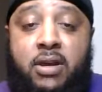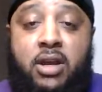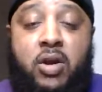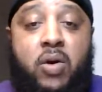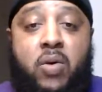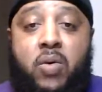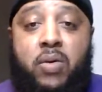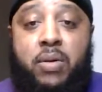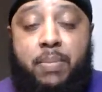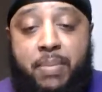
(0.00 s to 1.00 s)

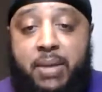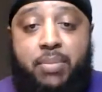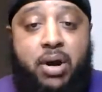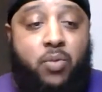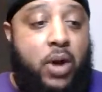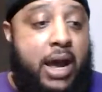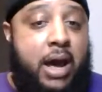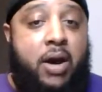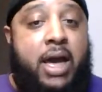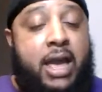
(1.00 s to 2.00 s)
be buck
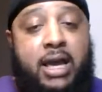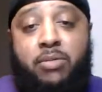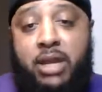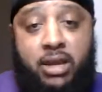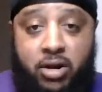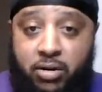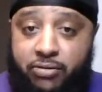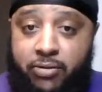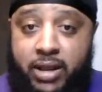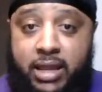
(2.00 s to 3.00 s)
wild, hang out with their
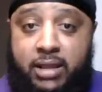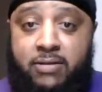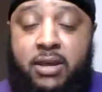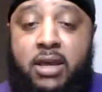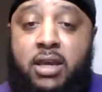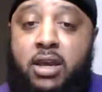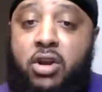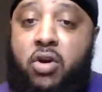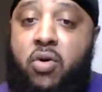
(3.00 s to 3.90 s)
girlfriends, just